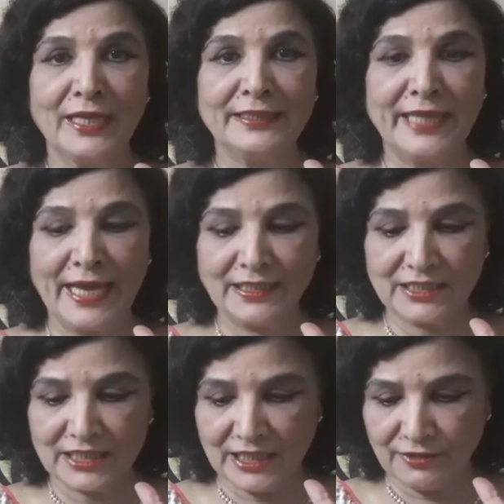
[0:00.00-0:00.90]

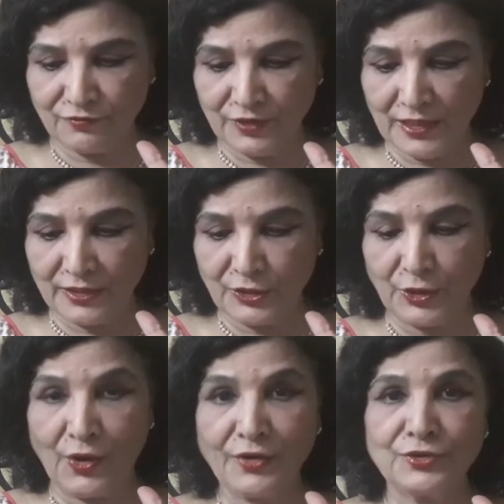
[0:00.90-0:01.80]
that it will
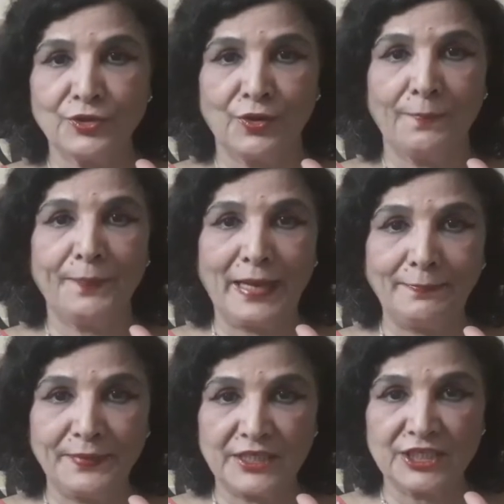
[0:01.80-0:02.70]
cure your
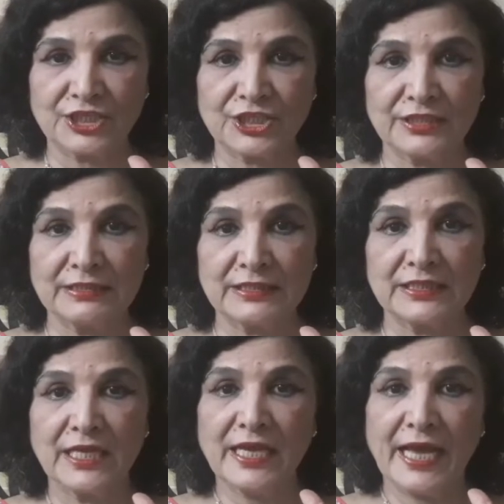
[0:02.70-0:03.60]
palpitations,
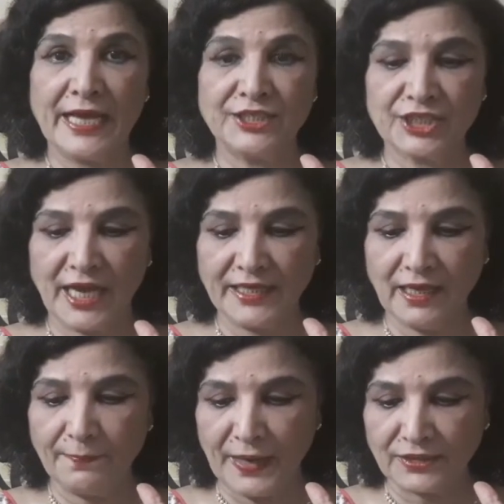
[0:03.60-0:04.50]

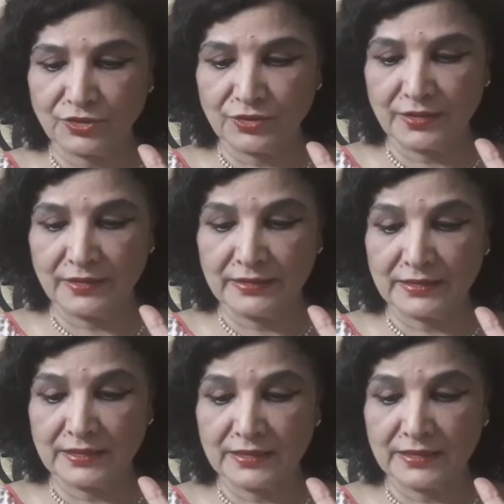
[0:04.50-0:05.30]
angina pectoris,